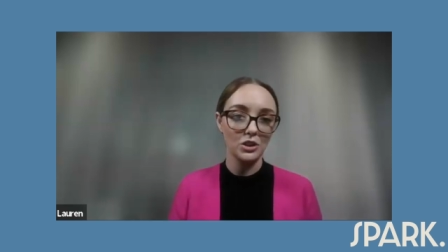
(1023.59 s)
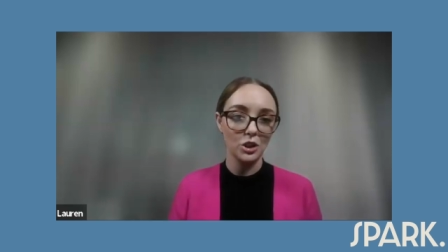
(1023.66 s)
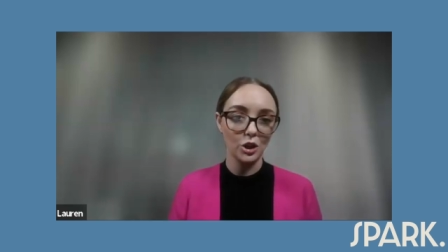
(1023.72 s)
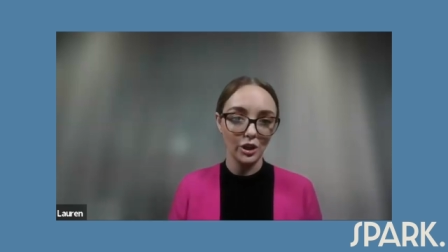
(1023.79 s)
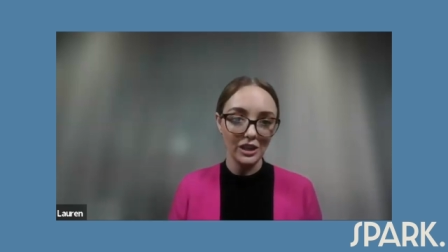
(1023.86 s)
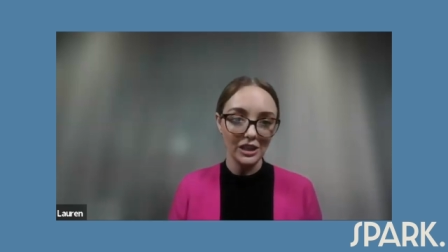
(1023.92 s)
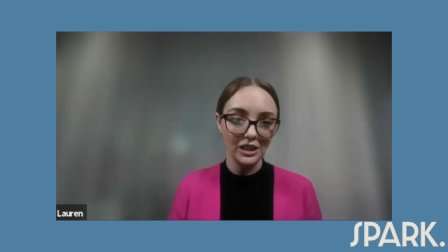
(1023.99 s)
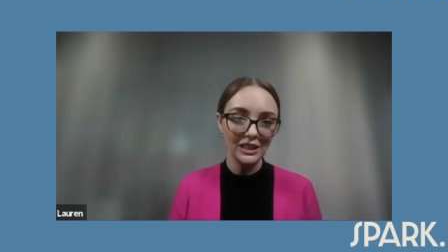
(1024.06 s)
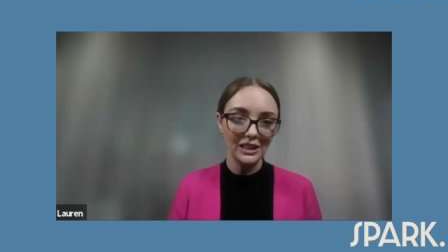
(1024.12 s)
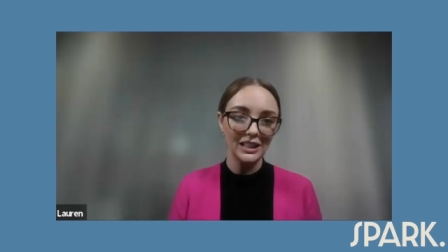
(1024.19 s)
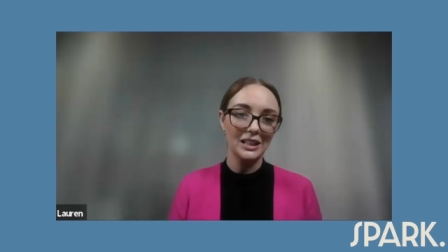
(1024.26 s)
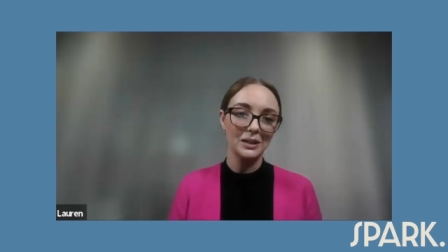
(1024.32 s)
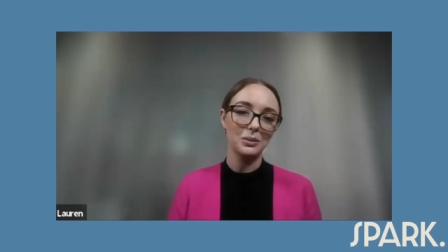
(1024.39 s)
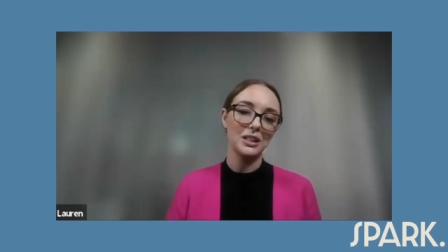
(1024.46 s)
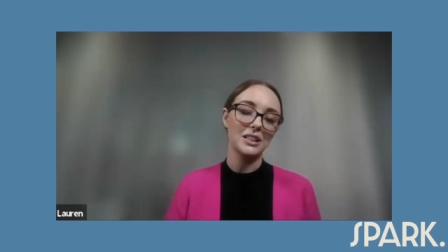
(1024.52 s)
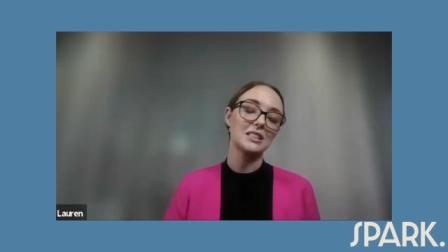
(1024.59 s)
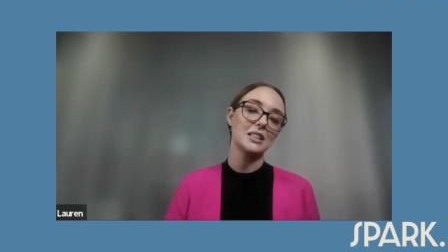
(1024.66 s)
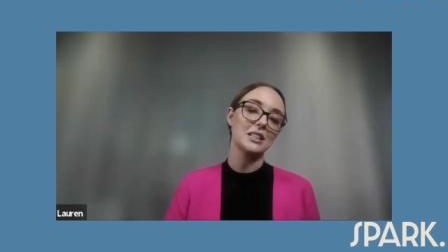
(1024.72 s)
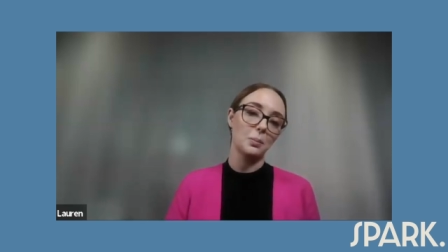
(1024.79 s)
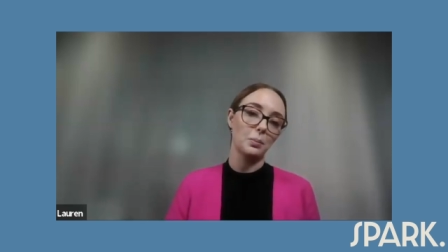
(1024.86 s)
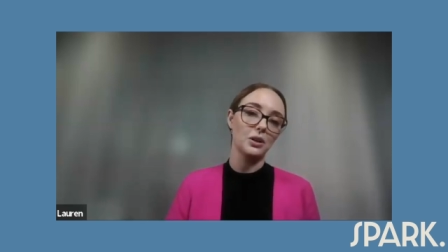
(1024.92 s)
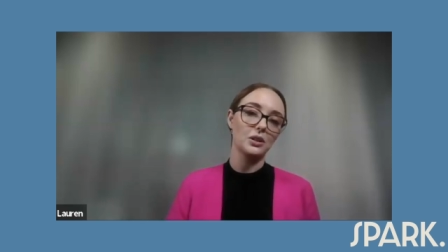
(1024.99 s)
attorney, but that's
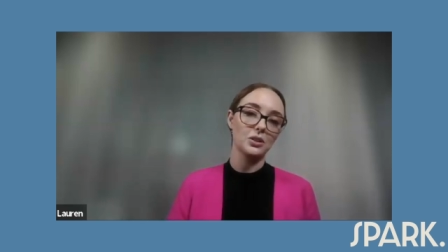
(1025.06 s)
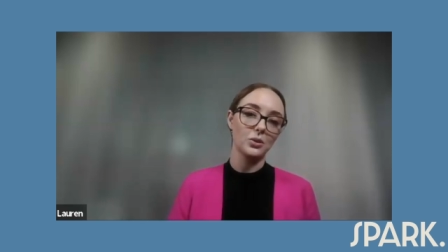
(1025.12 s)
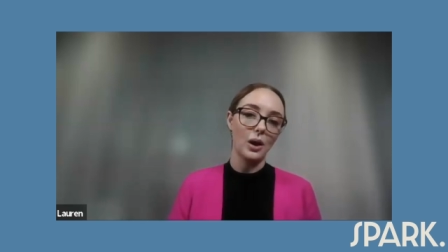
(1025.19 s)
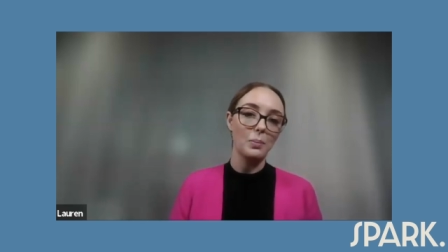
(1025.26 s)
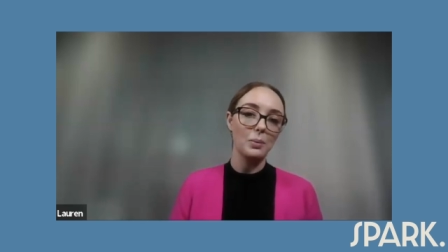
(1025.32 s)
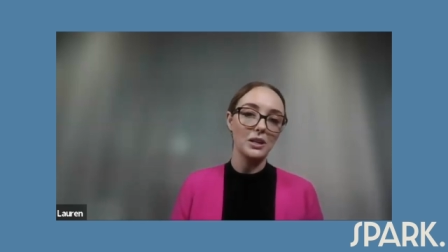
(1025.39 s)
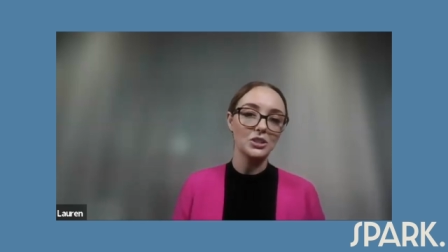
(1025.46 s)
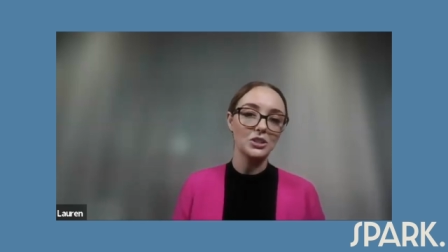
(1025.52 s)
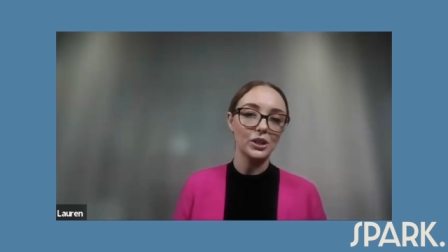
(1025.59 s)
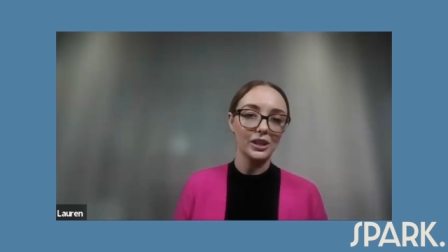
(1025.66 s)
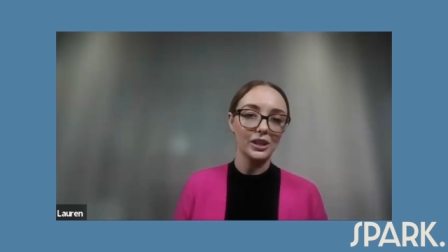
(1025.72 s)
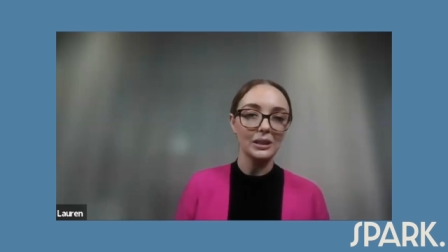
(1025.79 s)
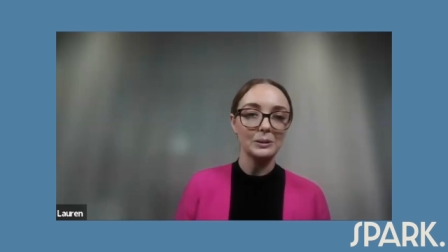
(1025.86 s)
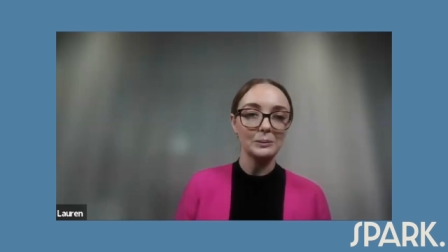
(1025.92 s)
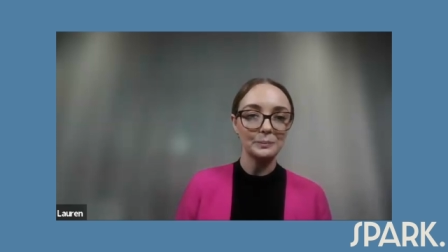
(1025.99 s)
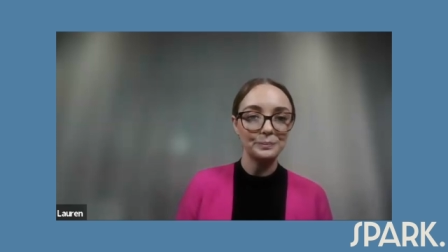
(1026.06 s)
separate to IP Australia.